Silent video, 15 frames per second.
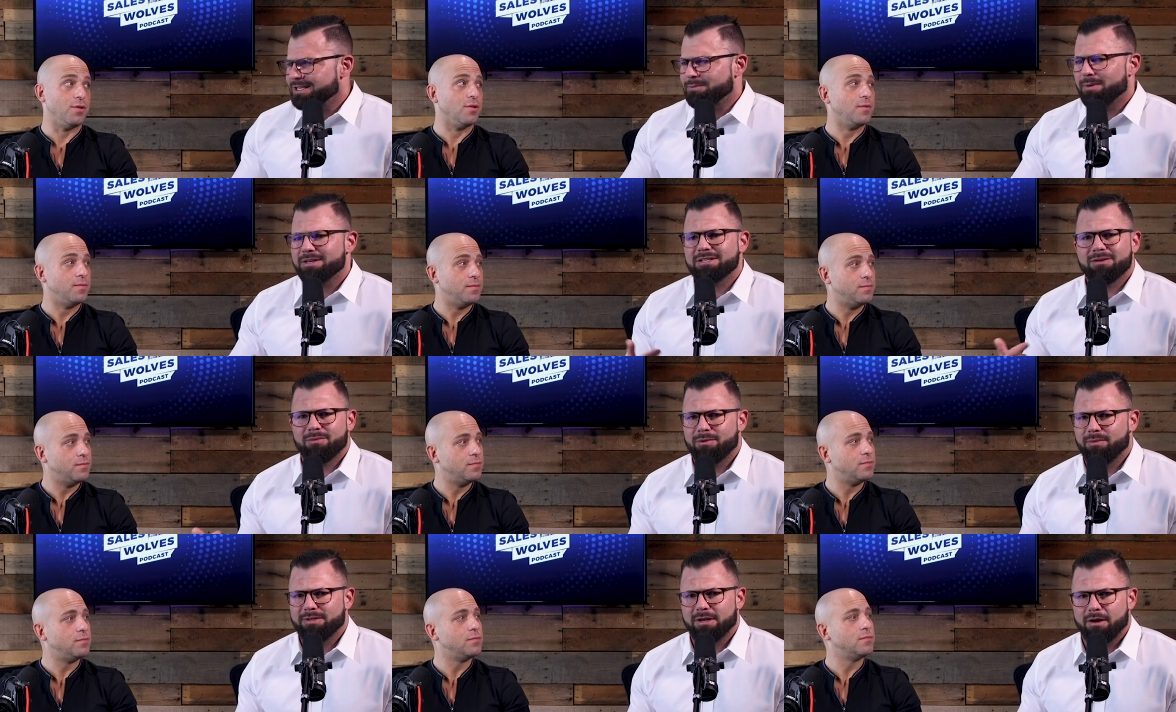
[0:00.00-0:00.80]
Speaker 1: Especially
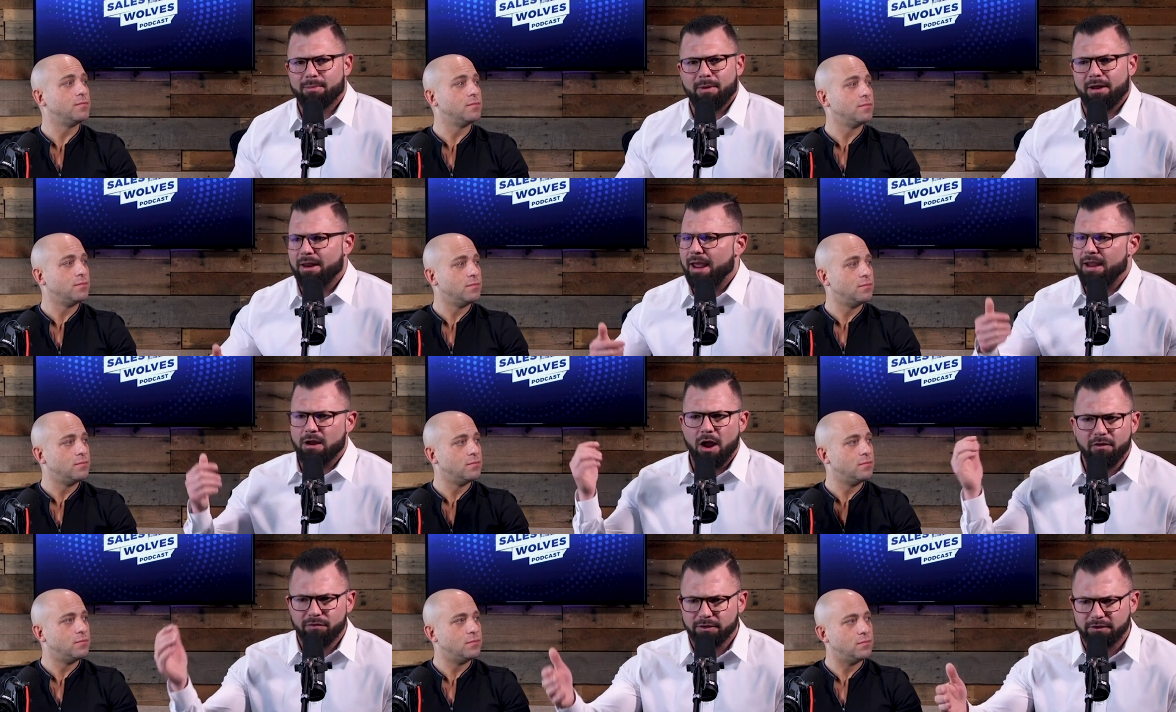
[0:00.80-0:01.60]
when we talk about, hey,
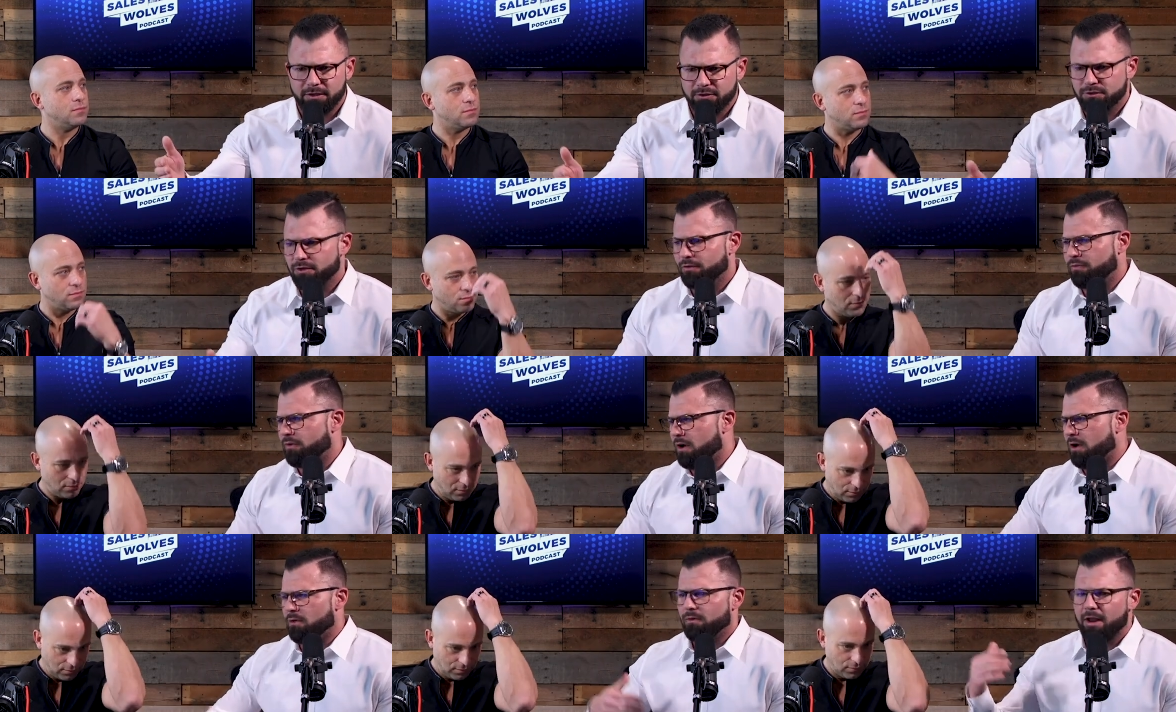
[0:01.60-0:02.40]
everything's your
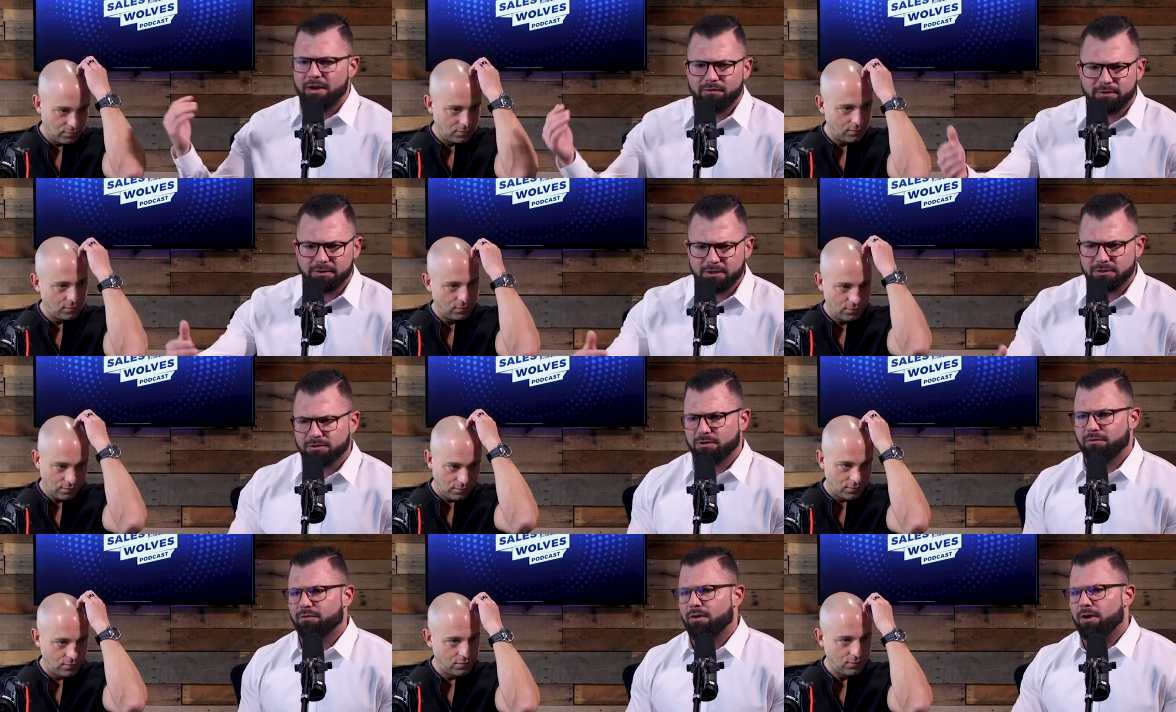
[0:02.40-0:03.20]
fault. Everything's
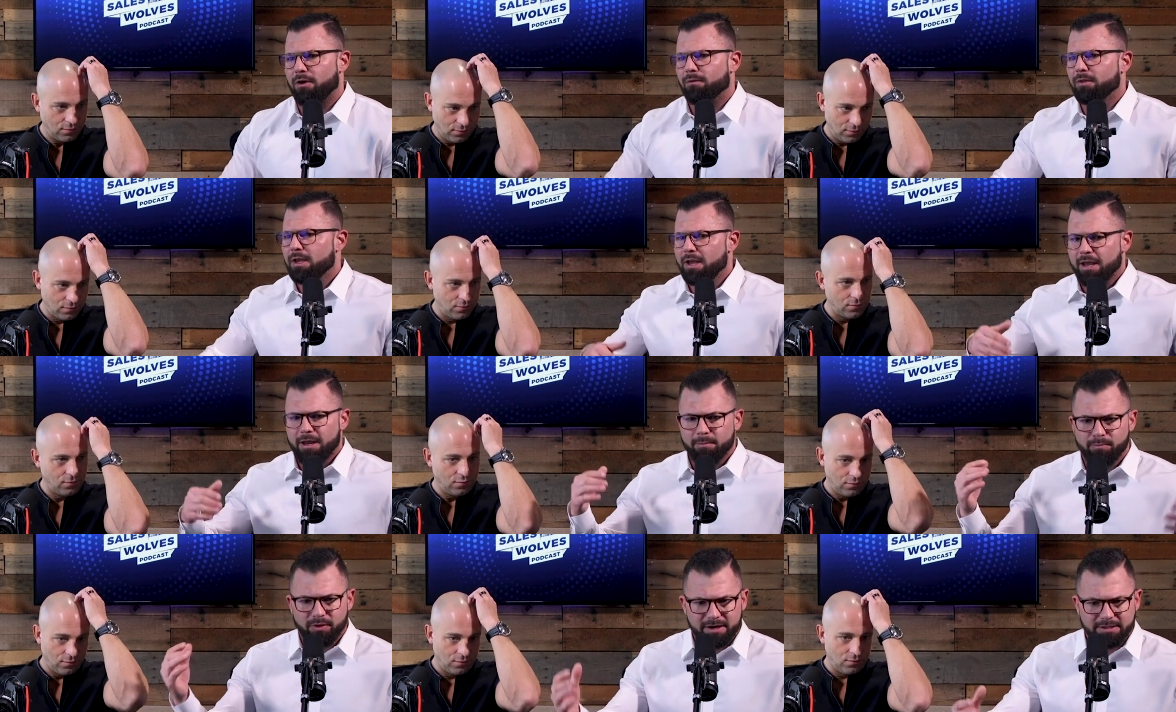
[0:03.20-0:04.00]
your fault.
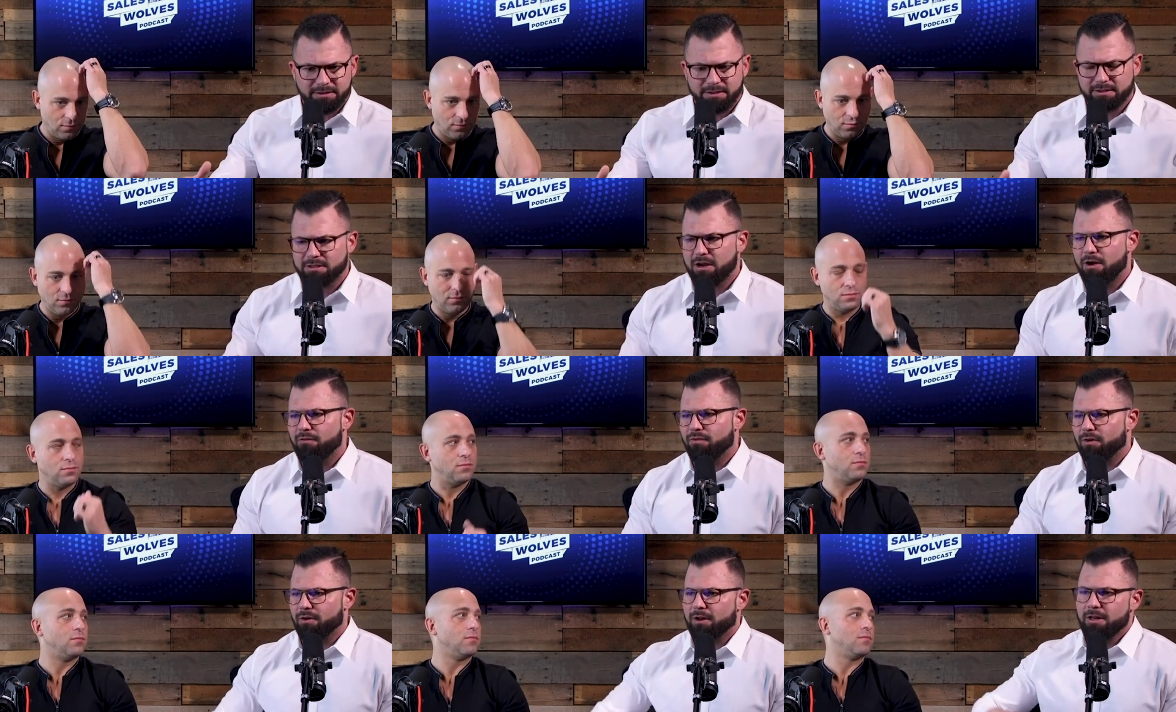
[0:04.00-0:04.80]
Embrace
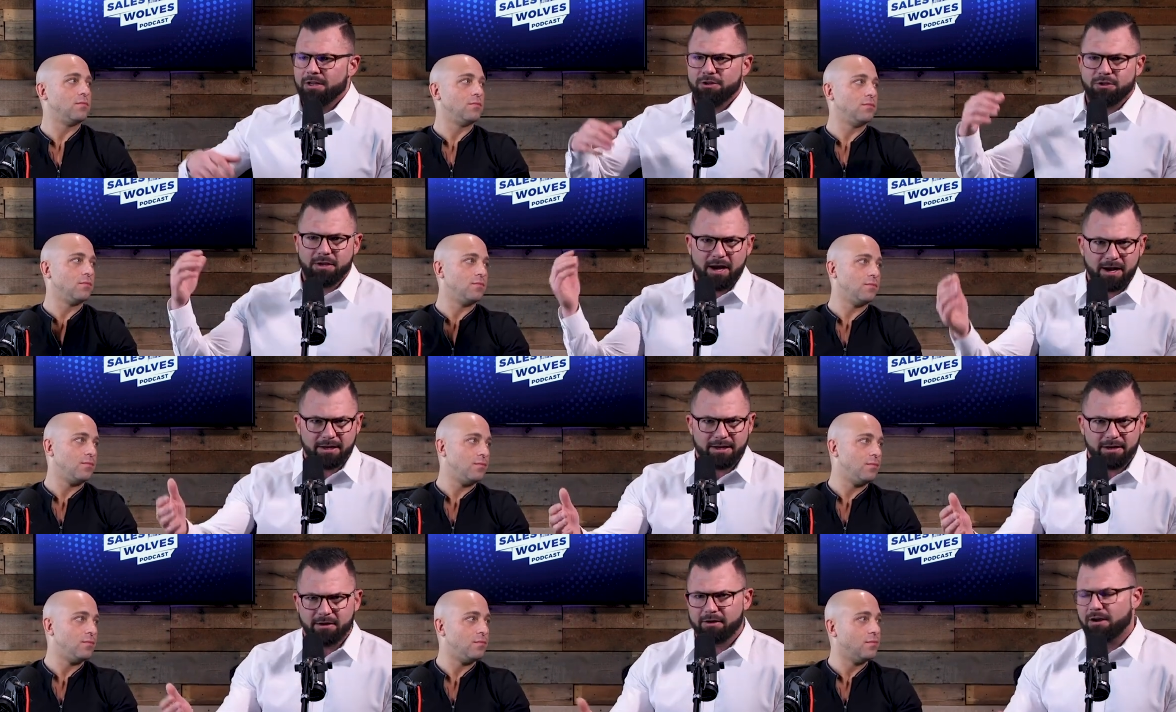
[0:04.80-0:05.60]
discomfort. You got to
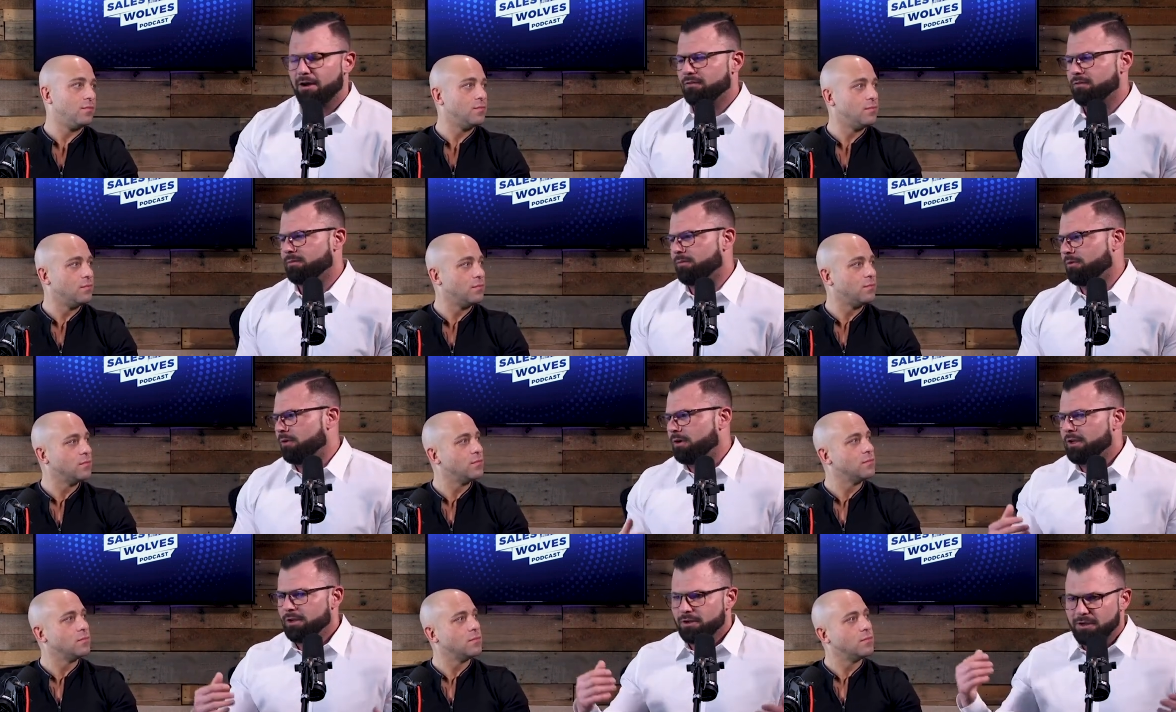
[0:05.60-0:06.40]
get uncomfortable.
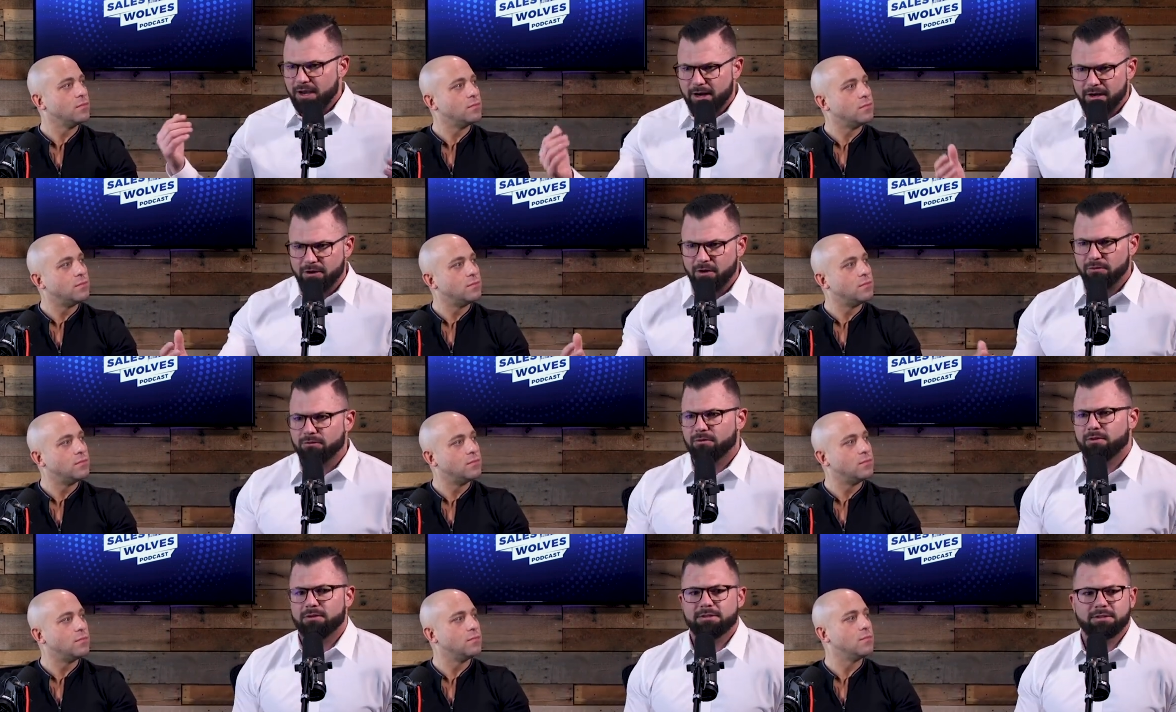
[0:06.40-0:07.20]
You got to go
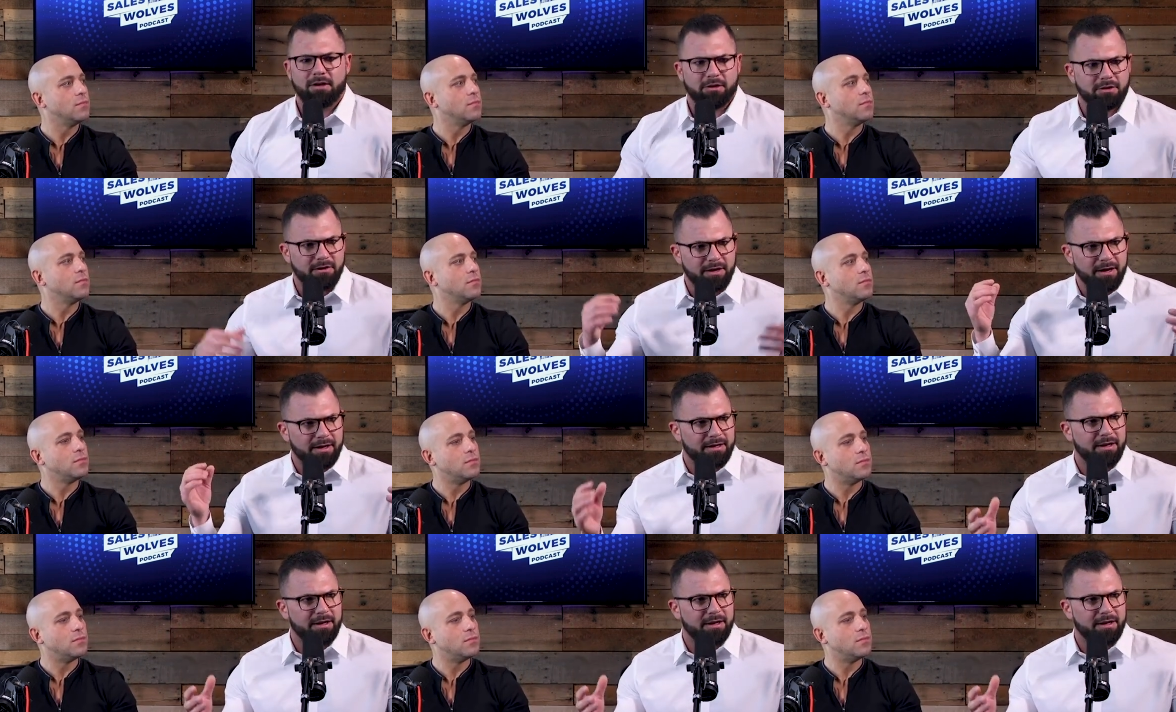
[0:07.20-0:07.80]
through the suck. You got to